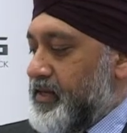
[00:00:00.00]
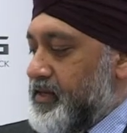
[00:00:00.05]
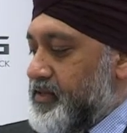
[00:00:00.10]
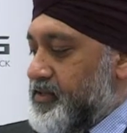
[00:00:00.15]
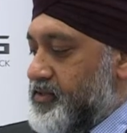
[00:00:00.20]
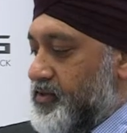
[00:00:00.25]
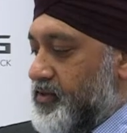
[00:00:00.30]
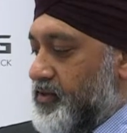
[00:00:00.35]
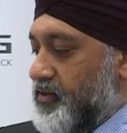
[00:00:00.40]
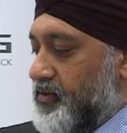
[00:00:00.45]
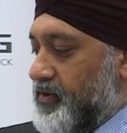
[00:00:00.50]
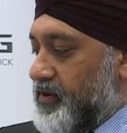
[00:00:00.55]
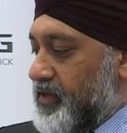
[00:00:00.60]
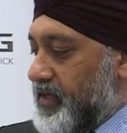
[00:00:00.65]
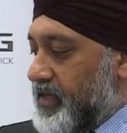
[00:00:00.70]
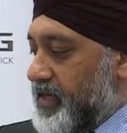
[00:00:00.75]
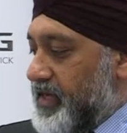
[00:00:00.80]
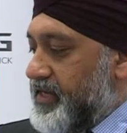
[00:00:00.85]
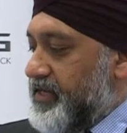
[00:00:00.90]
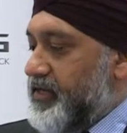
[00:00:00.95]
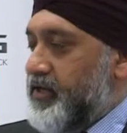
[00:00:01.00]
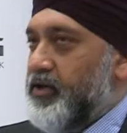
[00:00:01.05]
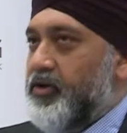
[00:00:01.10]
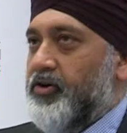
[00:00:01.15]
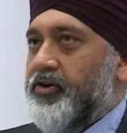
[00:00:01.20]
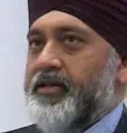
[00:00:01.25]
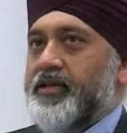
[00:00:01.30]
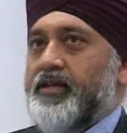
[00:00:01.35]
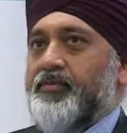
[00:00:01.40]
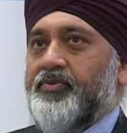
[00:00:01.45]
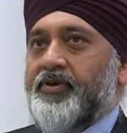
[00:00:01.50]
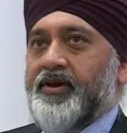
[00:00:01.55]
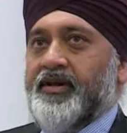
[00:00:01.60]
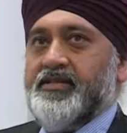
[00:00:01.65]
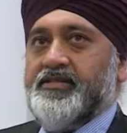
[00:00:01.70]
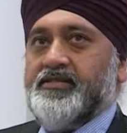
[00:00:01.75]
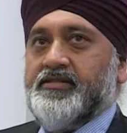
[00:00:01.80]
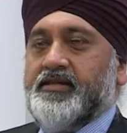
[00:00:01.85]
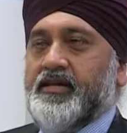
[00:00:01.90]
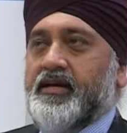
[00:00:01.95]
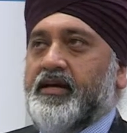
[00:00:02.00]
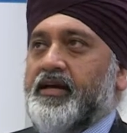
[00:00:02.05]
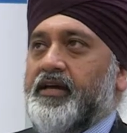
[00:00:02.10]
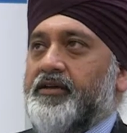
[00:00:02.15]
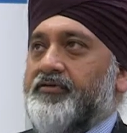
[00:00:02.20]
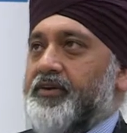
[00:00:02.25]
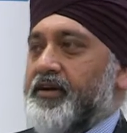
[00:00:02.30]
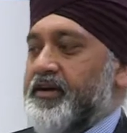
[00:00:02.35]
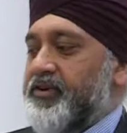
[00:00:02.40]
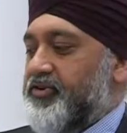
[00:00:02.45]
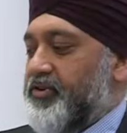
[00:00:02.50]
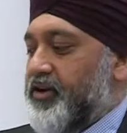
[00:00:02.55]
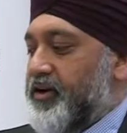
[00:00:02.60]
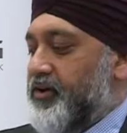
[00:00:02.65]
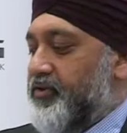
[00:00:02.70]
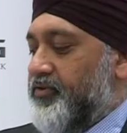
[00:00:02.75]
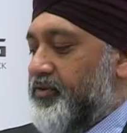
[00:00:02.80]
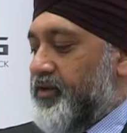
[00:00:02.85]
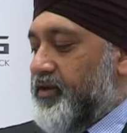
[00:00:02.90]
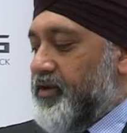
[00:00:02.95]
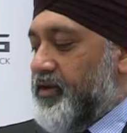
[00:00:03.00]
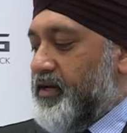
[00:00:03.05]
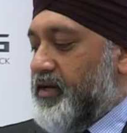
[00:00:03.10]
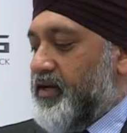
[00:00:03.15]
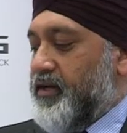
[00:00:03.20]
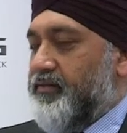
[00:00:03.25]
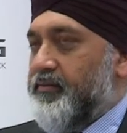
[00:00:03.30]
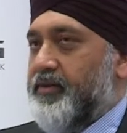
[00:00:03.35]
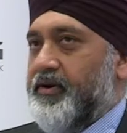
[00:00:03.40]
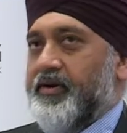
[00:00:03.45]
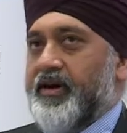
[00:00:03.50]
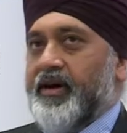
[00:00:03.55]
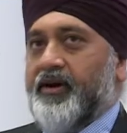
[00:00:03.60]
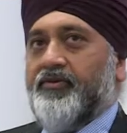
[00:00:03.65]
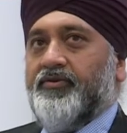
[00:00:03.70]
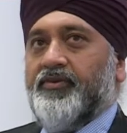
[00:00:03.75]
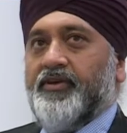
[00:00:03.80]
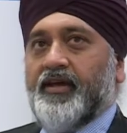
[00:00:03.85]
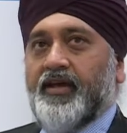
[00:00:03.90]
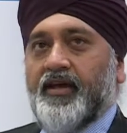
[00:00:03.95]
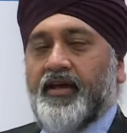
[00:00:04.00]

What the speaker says: So again, a lot in the press, if you hunt around